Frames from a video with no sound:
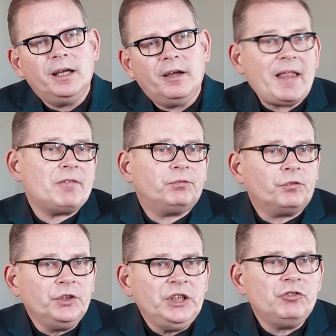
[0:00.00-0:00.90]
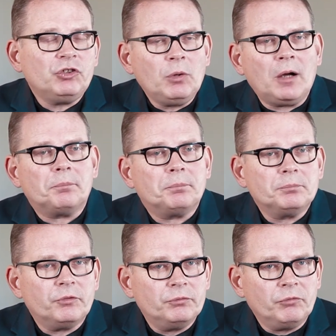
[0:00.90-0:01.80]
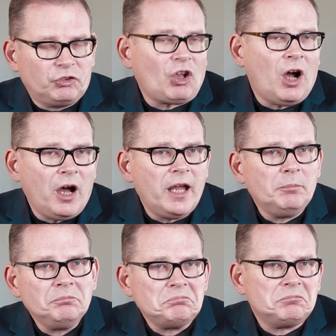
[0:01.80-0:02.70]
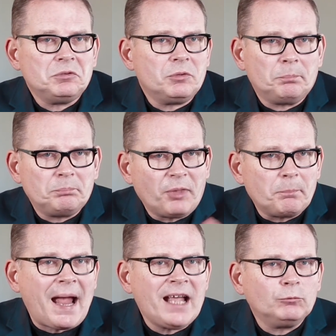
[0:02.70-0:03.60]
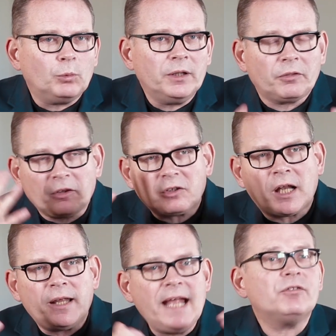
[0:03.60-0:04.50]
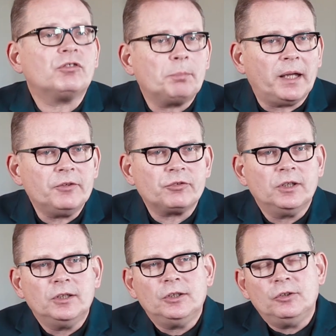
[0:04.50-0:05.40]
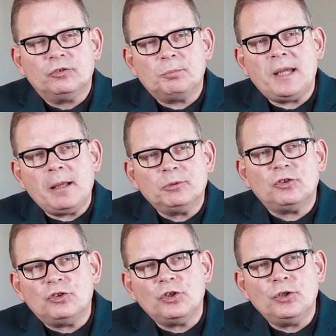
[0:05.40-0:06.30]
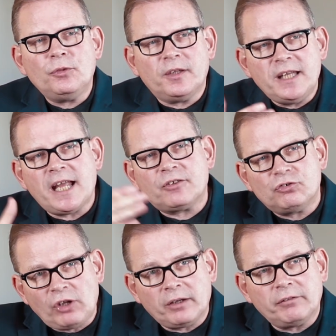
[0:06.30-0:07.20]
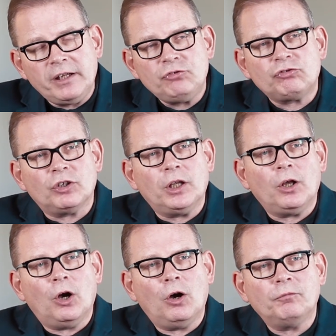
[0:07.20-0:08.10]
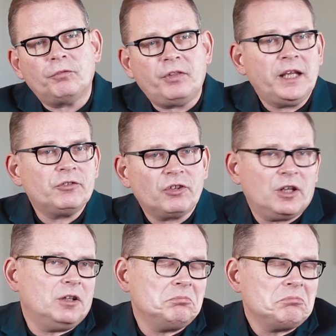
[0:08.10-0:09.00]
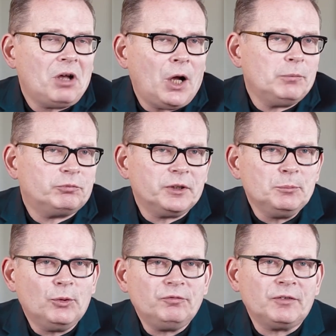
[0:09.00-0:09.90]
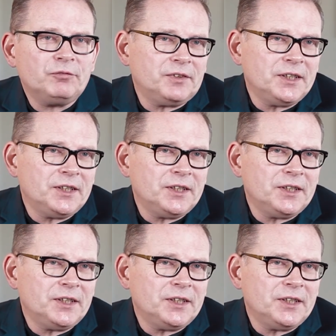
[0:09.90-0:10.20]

And that frees you up the time, the bandwidth, the kind of headspace to be able to do the next generation of things that are hopefully more fun for